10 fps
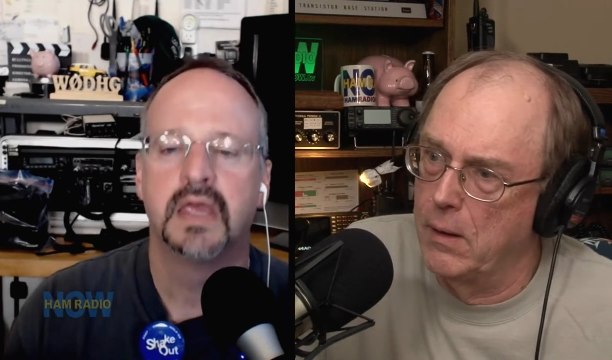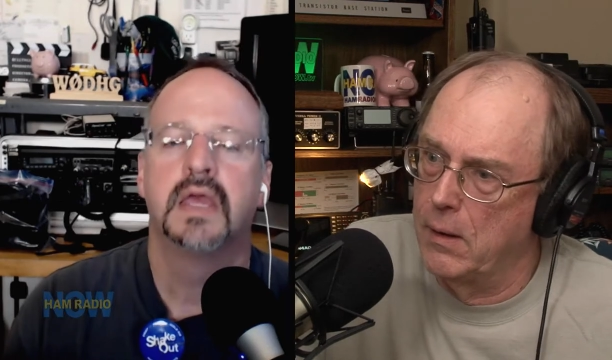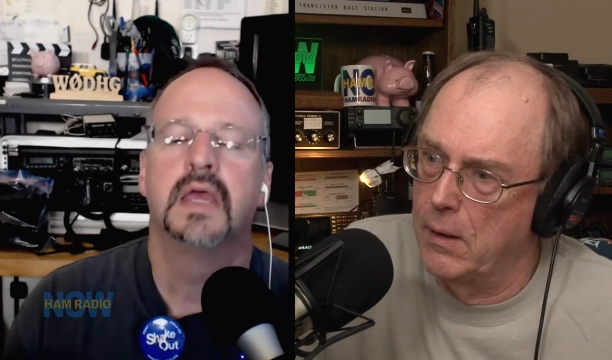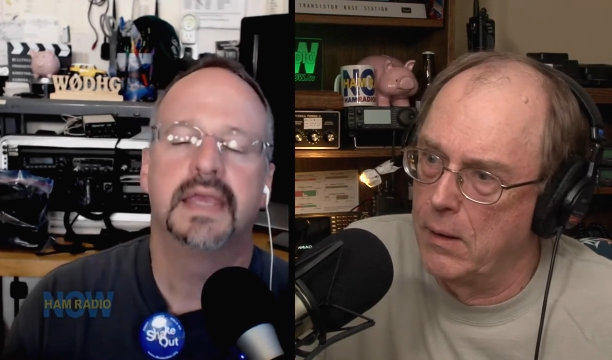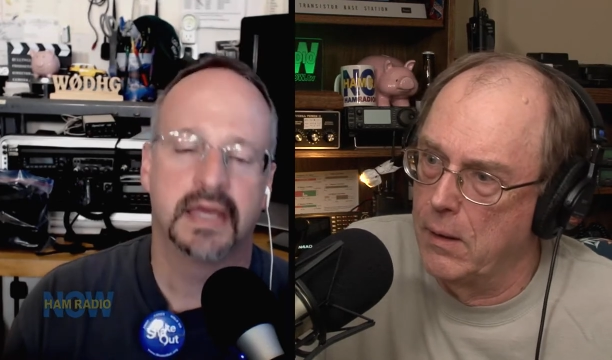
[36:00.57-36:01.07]

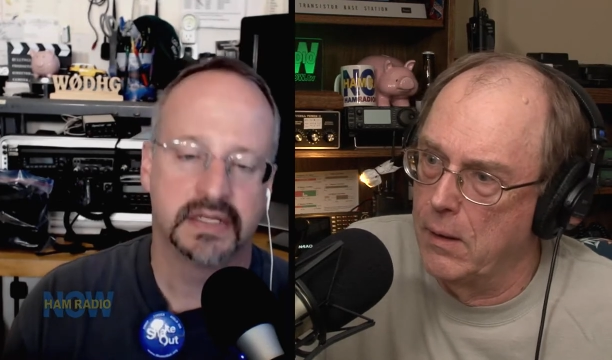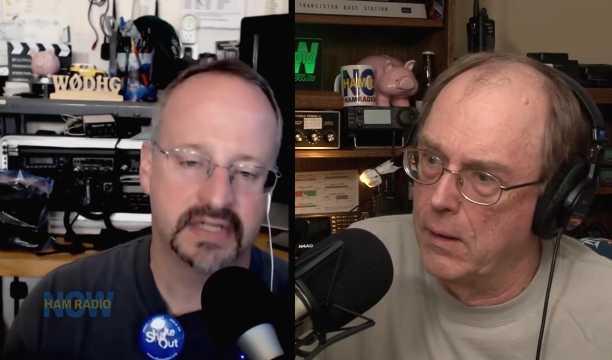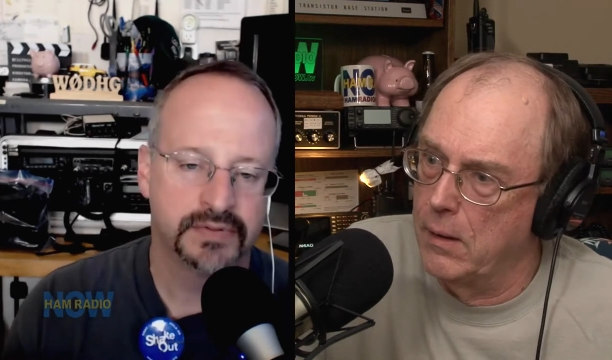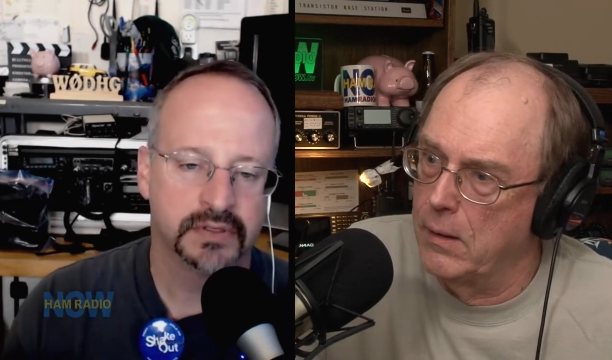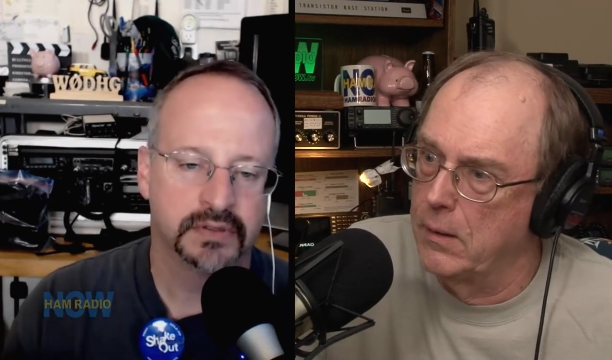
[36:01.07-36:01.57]
Speaker 1: Yes,
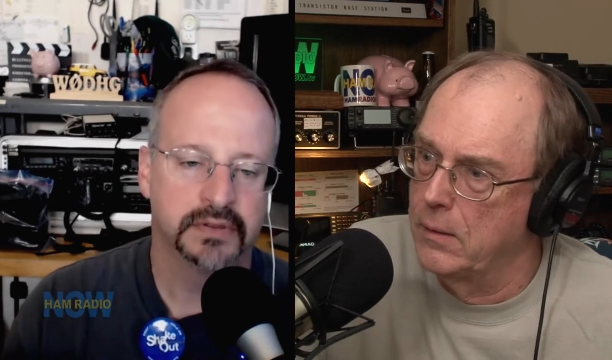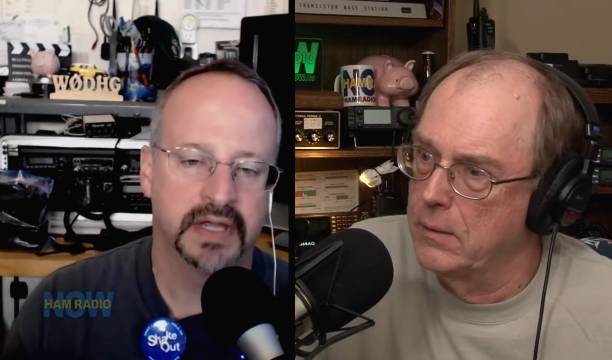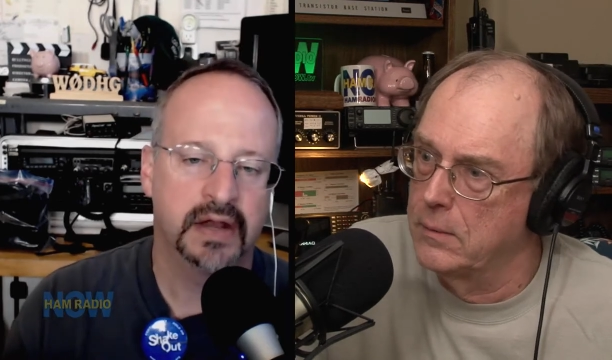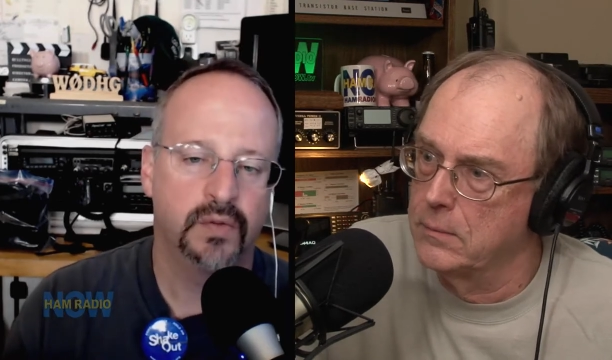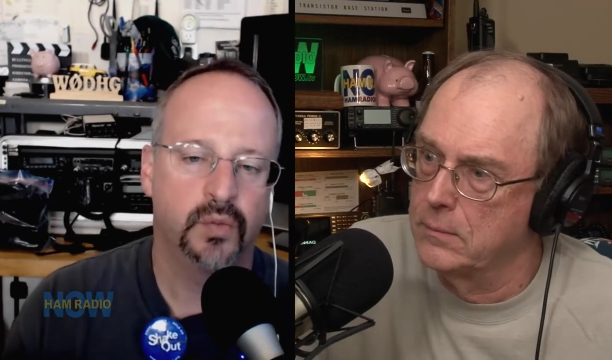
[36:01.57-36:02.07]
absolutely. And
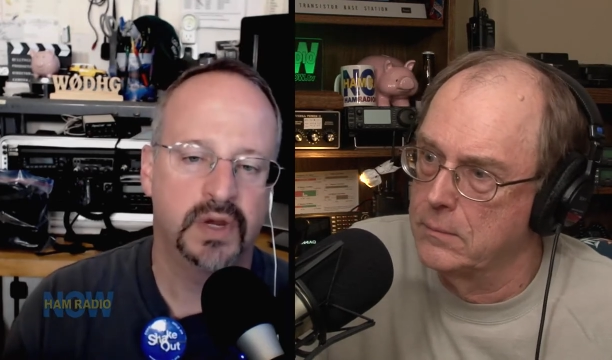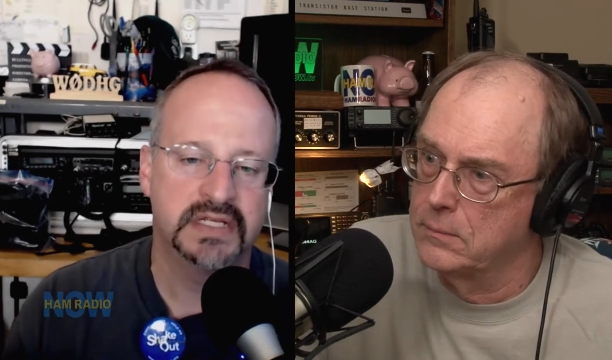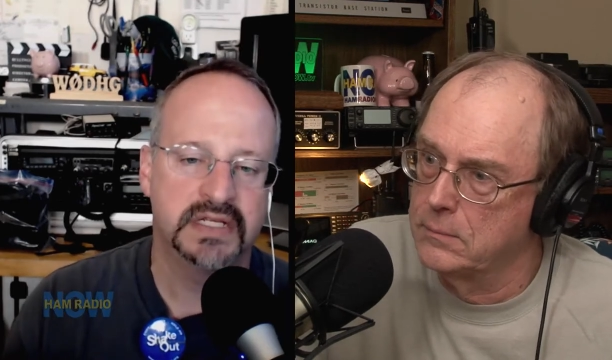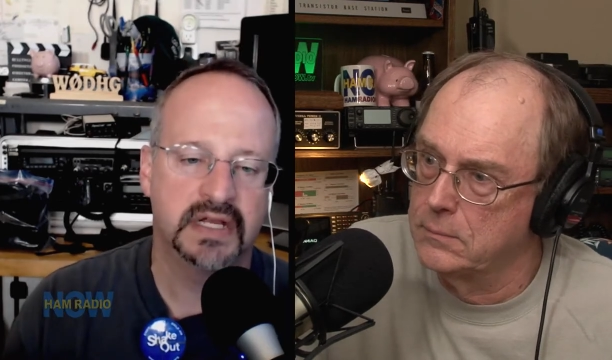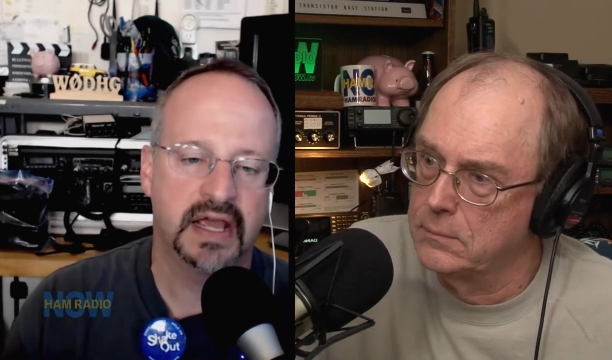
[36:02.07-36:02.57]
we
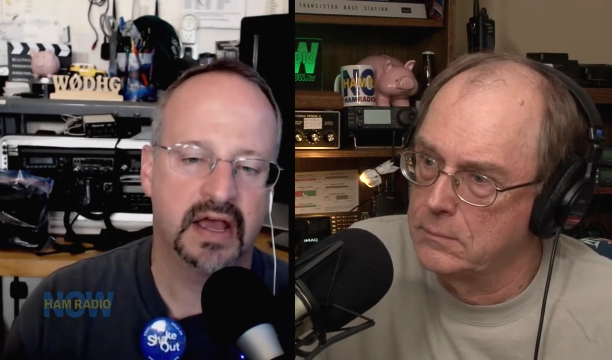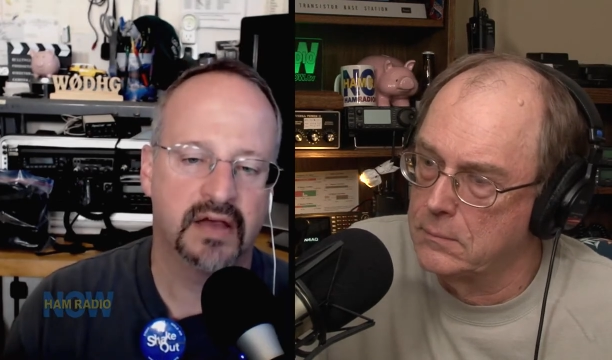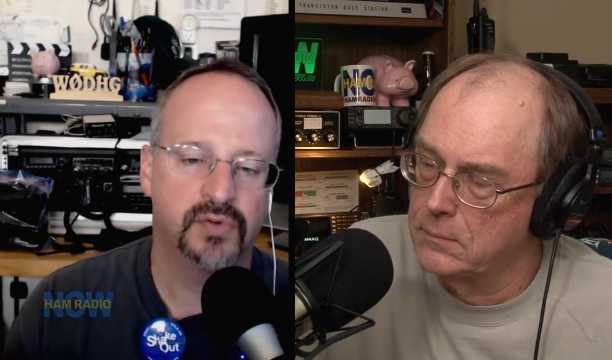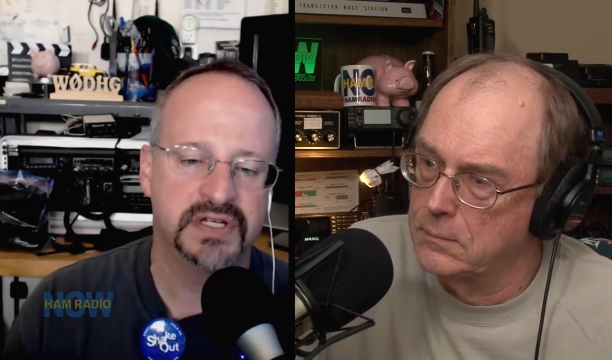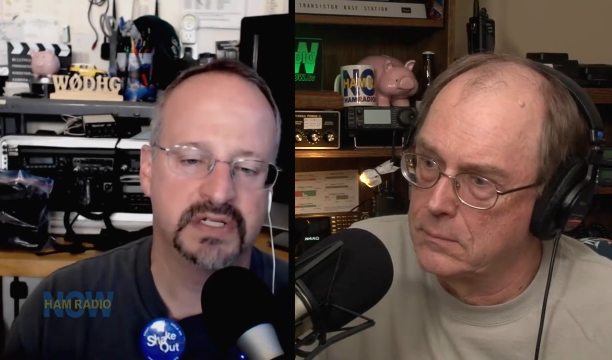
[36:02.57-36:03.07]
did have we
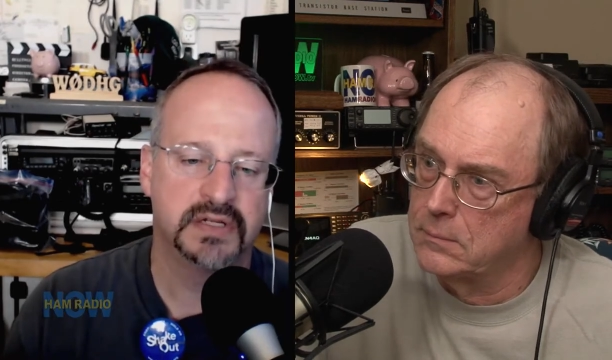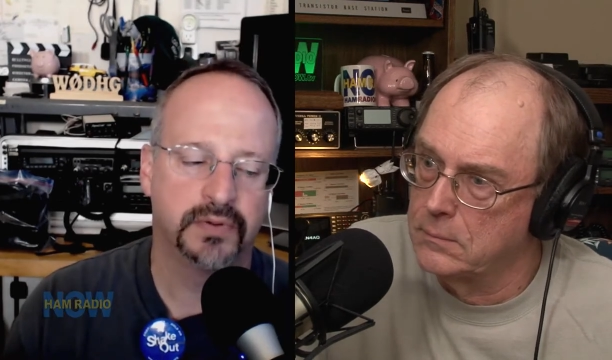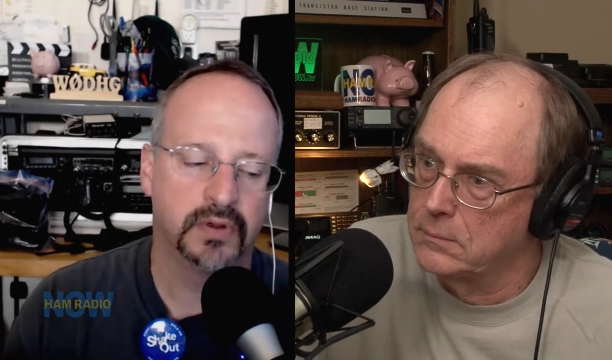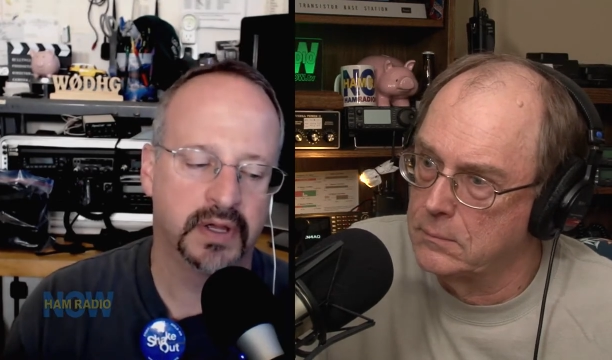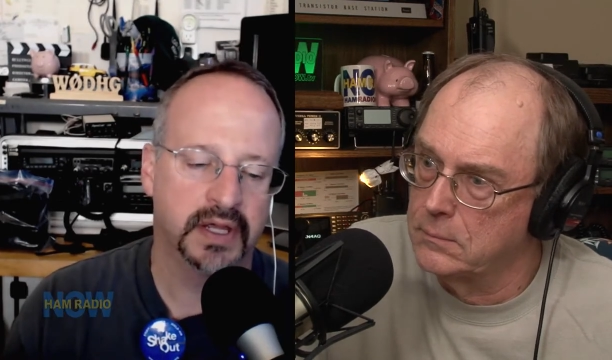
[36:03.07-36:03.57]
did
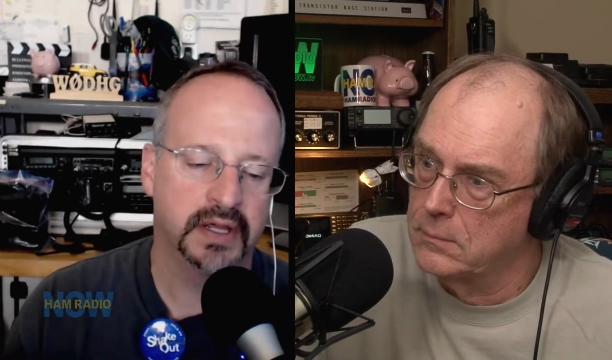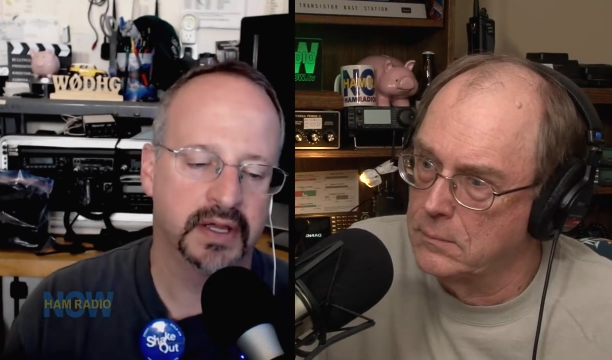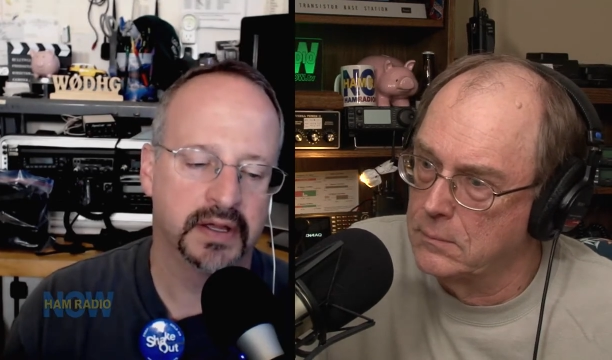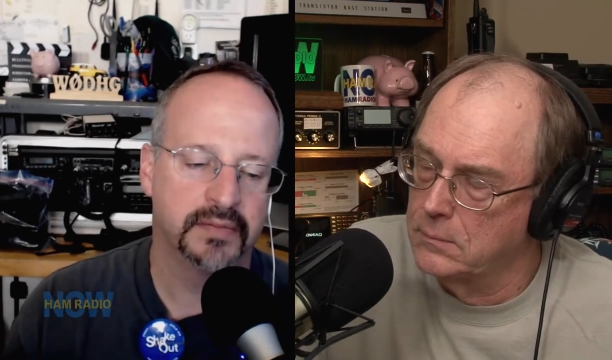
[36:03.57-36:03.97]
deploy um,